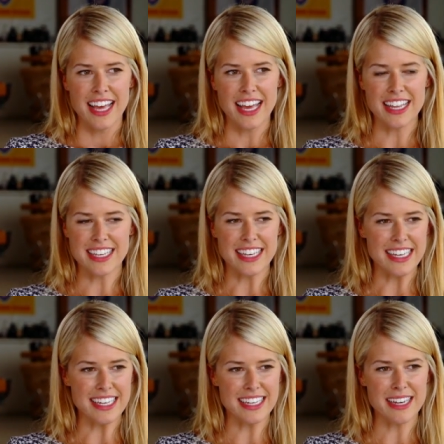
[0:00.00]
And
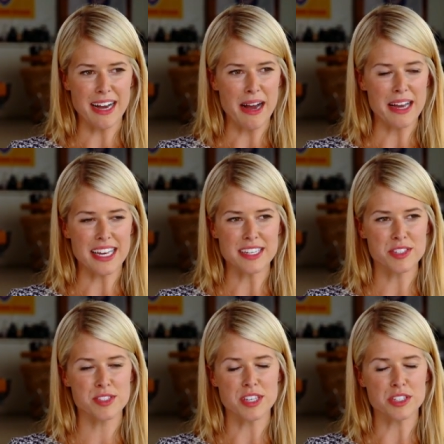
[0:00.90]

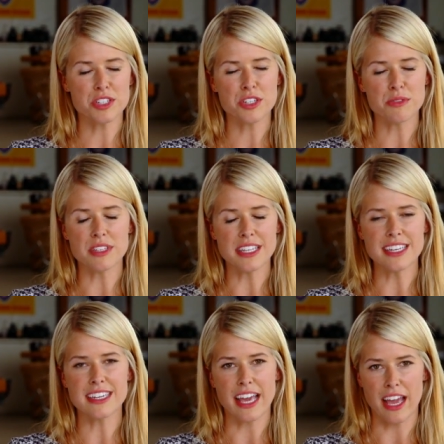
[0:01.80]
he's such a
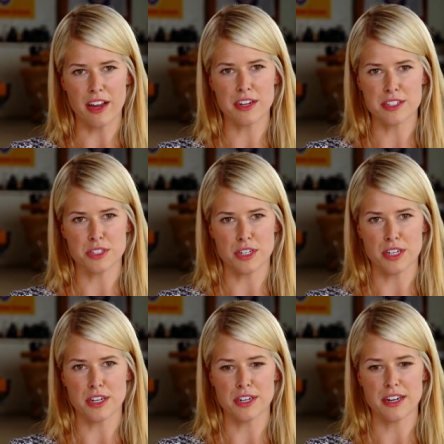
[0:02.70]
unique
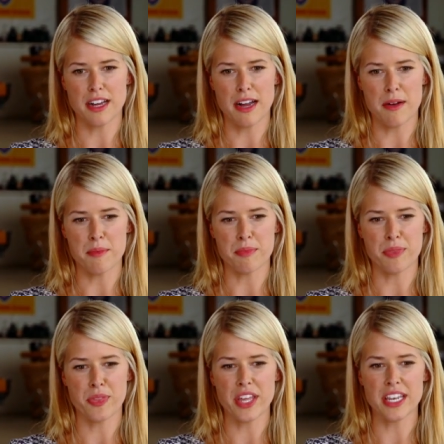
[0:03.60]
character
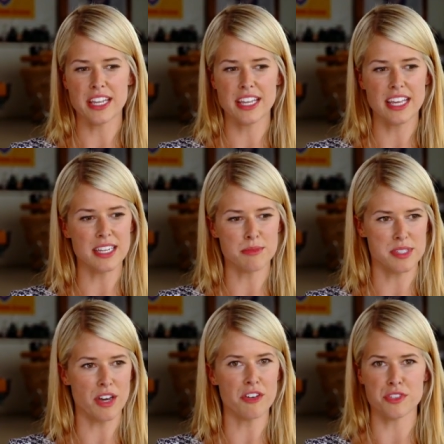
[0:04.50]
that in
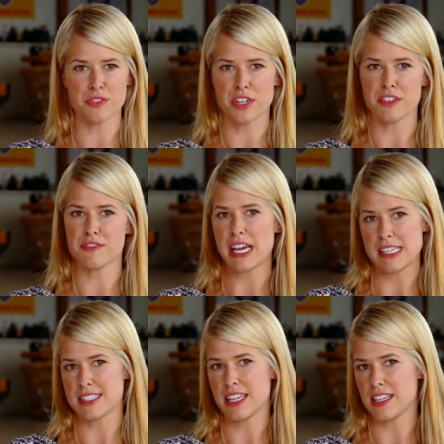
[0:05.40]
himself is very
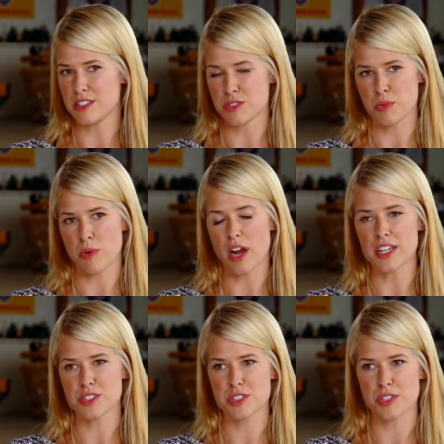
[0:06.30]
fascinating to
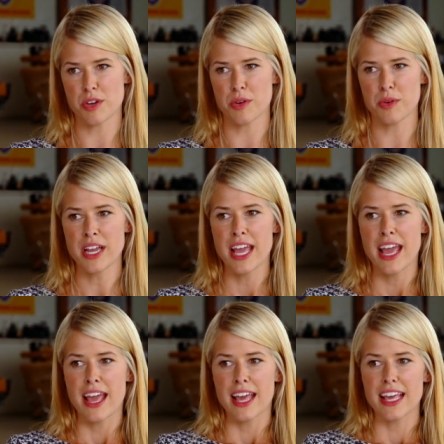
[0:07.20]
watch. So
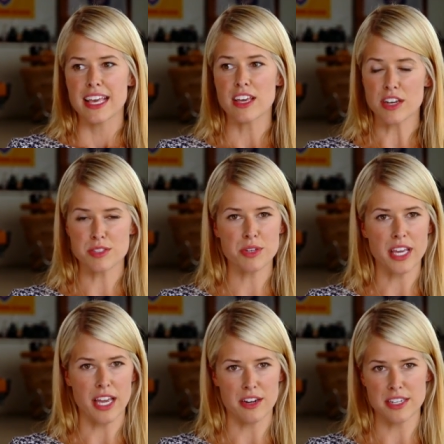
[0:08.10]
he also
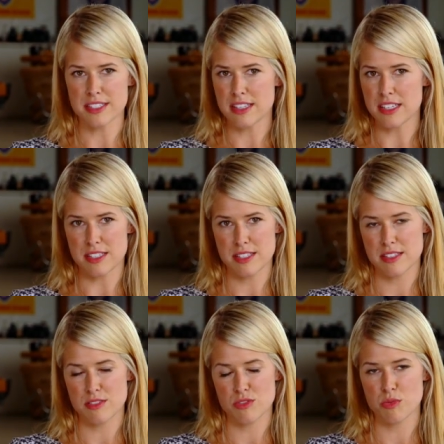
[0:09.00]
carries
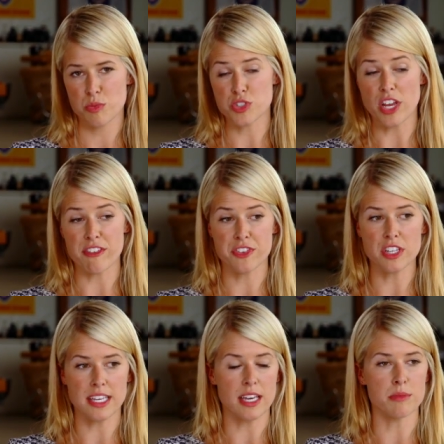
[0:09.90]
this, which I feel
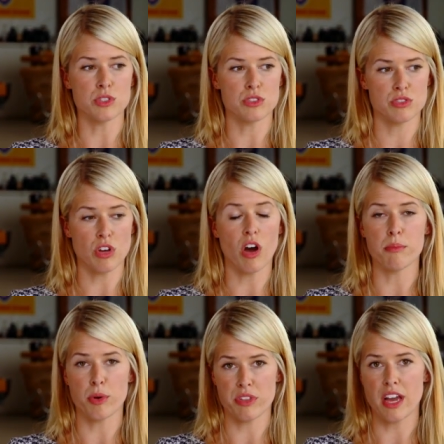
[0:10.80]
like him and Tom
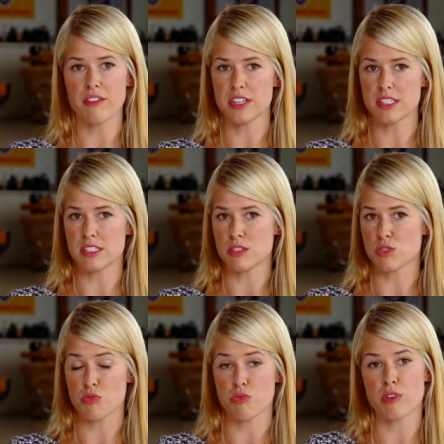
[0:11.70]
both have this, and it's
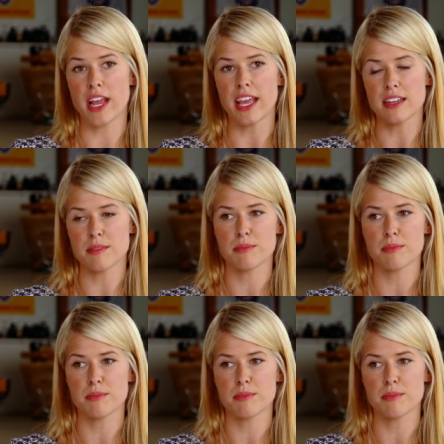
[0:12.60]
great.